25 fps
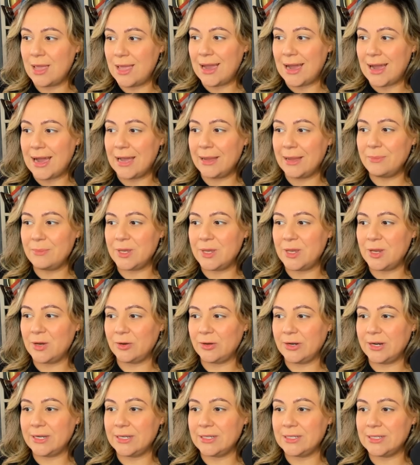I'm
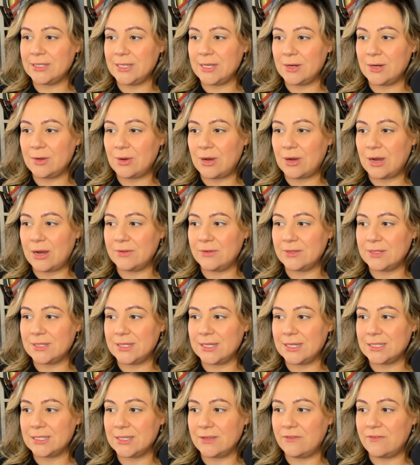curious, obviously
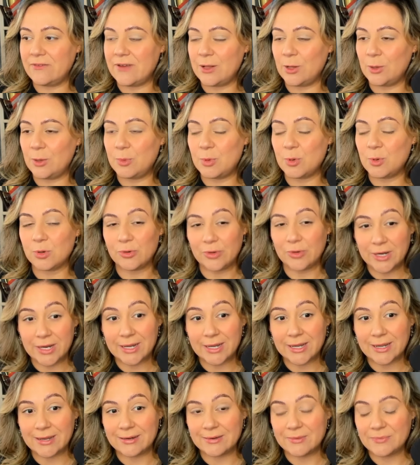as a fellow Puerto
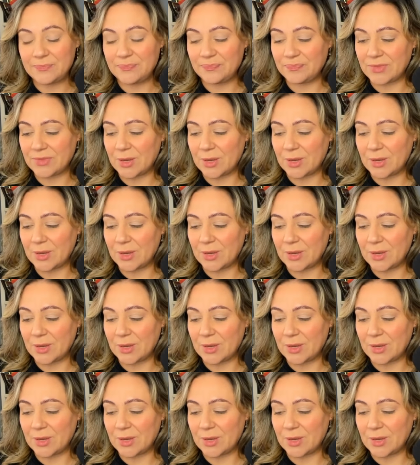Rican,